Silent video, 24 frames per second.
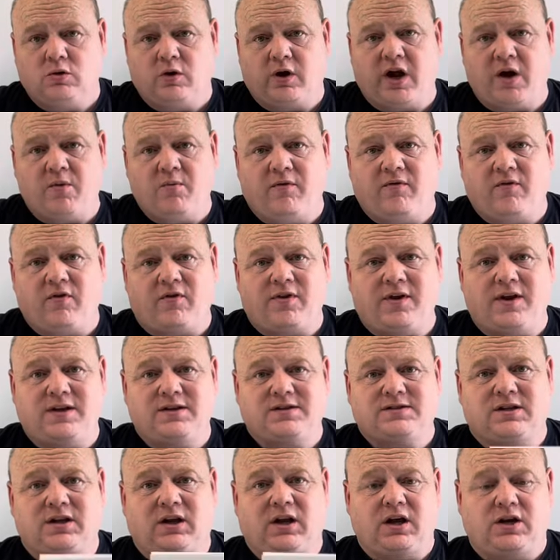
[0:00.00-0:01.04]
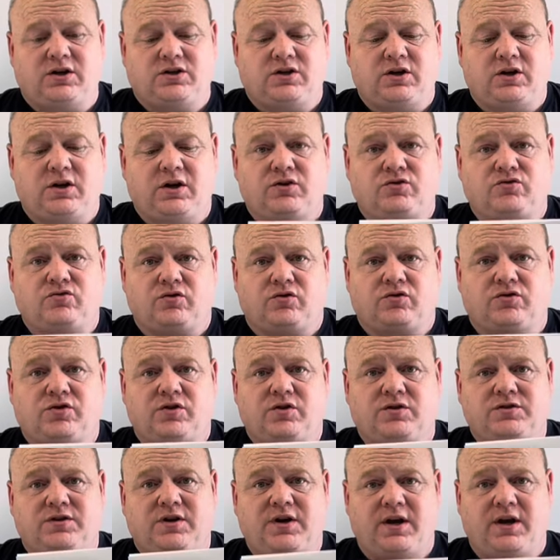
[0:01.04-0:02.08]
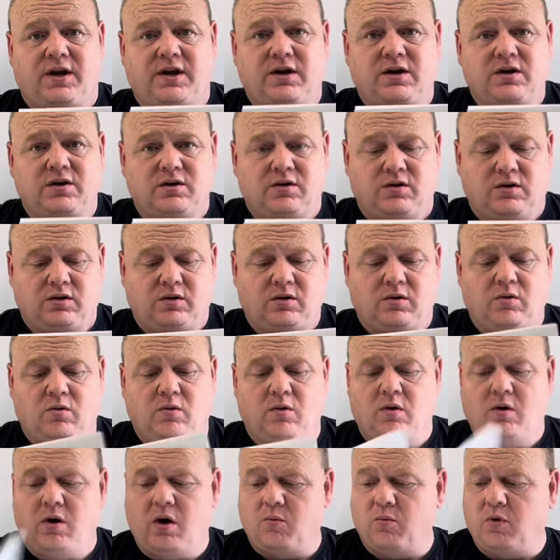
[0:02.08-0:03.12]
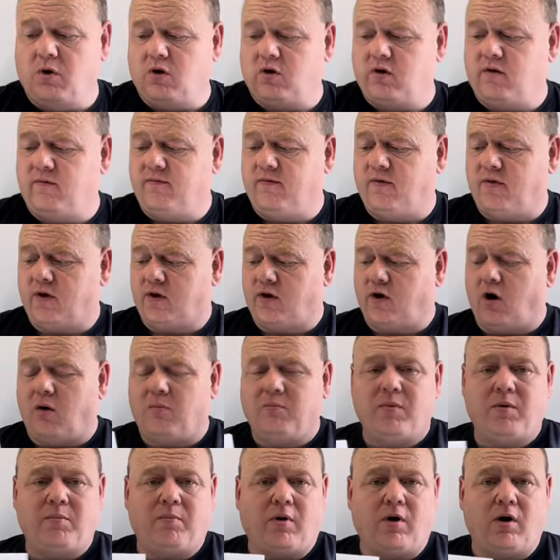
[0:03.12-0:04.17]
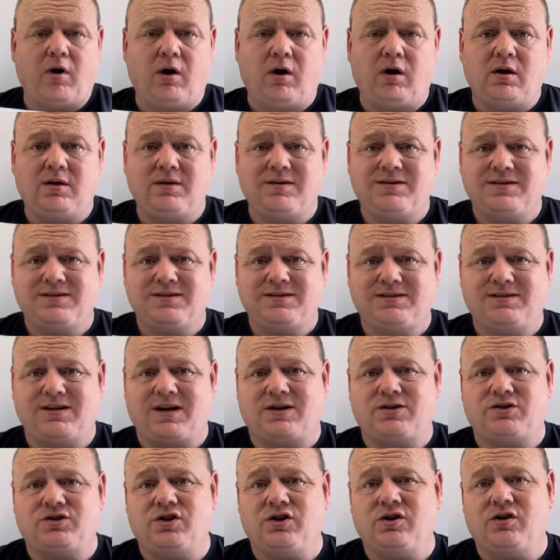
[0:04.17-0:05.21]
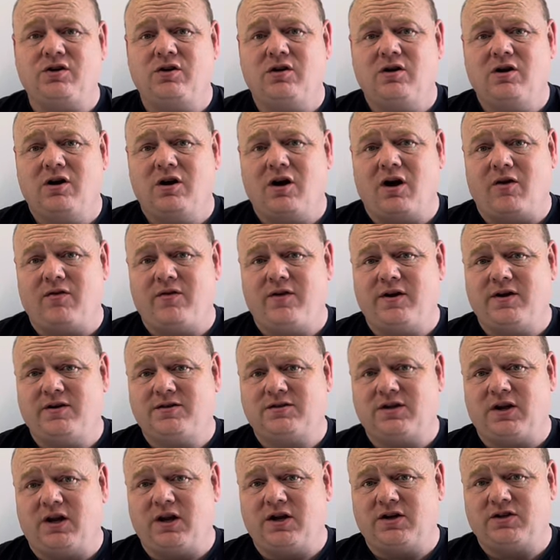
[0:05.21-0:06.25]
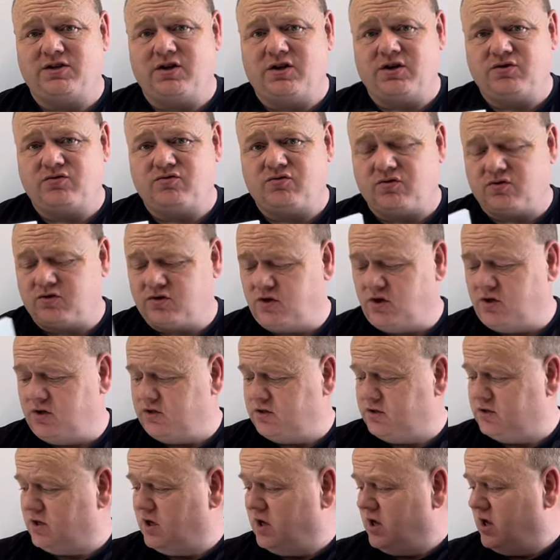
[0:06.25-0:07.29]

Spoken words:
again, we've got the installation instructions here, and we're looking for the combi boiler section on the installation instructions.